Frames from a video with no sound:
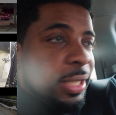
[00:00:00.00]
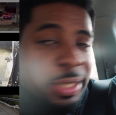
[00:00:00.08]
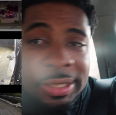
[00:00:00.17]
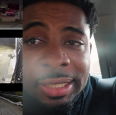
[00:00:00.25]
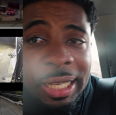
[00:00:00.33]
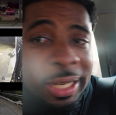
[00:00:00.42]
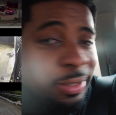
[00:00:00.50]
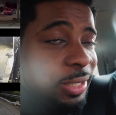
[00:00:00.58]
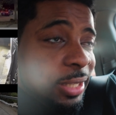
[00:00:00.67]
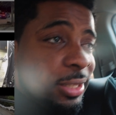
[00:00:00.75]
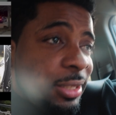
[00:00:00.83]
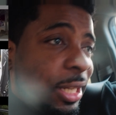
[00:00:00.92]

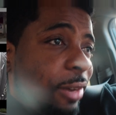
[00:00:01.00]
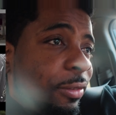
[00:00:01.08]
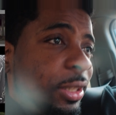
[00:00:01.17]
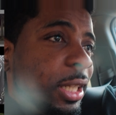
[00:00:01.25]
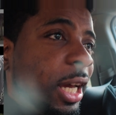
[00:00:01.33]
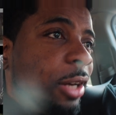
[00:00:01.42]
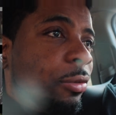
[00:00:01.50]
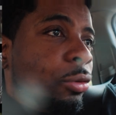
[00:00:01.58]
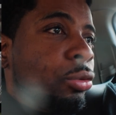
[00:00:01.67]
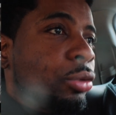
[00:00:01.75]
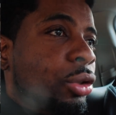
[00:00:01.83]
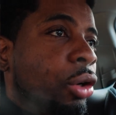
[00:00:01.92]
That's not really how the
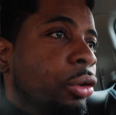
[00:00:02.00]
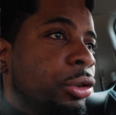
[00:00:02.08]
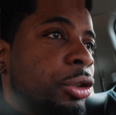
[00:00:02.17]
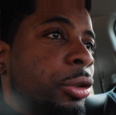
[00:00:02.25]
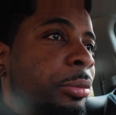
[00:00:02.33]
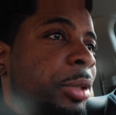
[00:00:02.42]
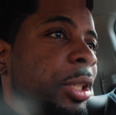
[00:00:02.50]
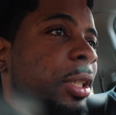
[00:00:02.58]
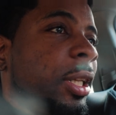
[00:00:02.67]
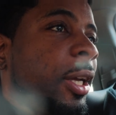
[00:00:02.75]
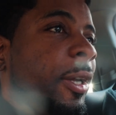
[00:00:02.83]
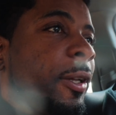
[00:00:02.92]
rules go. You know what I
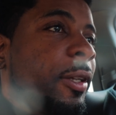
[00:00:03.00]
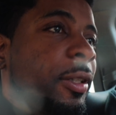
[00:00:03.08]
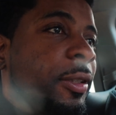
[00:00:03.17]
mean? Like,